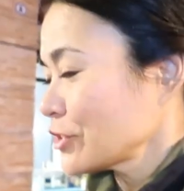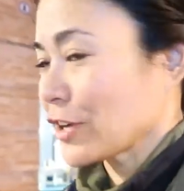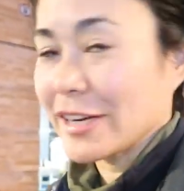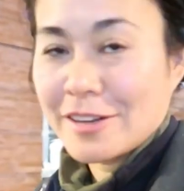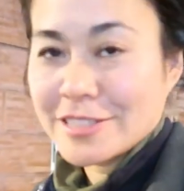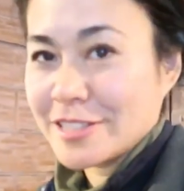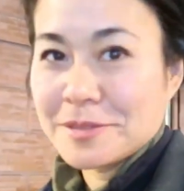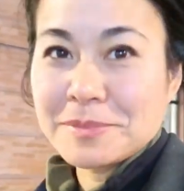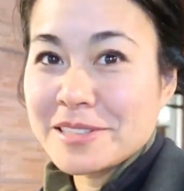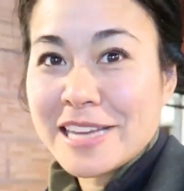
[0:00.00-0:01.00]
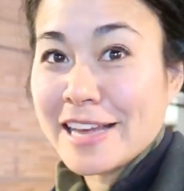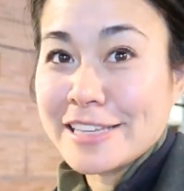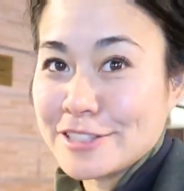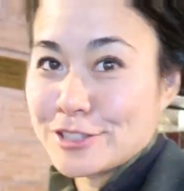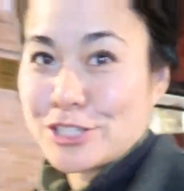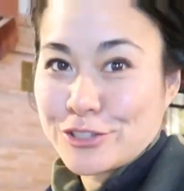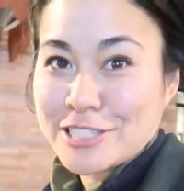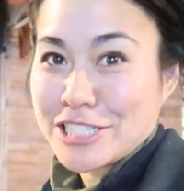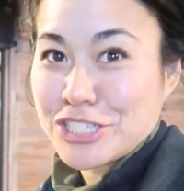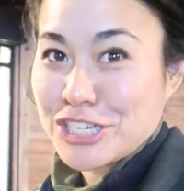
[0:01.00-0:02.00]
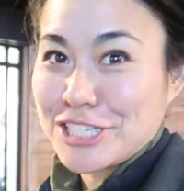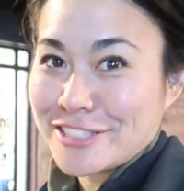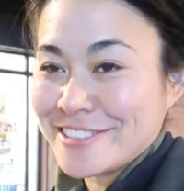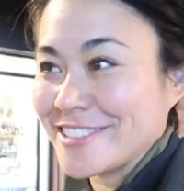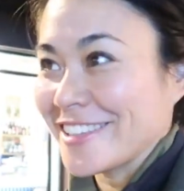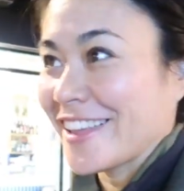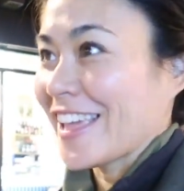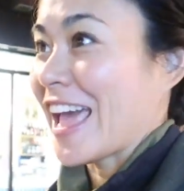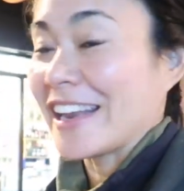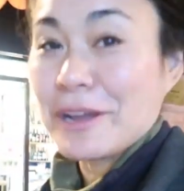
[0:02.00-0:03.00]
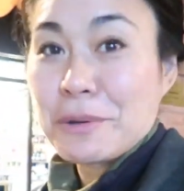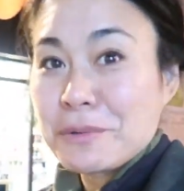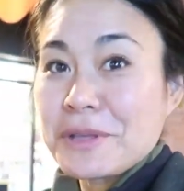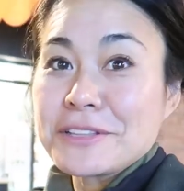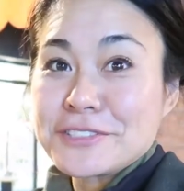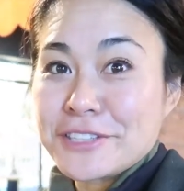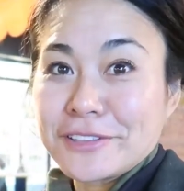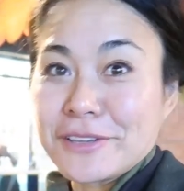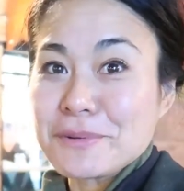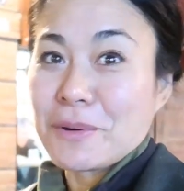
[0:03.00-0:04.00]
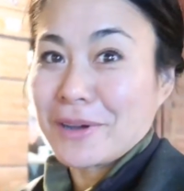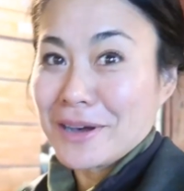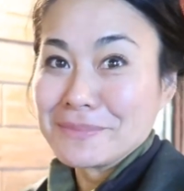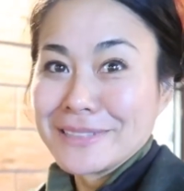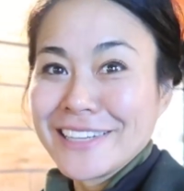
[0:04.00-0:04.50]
Tried on some Italian stretchy jeans and I instantly woke up.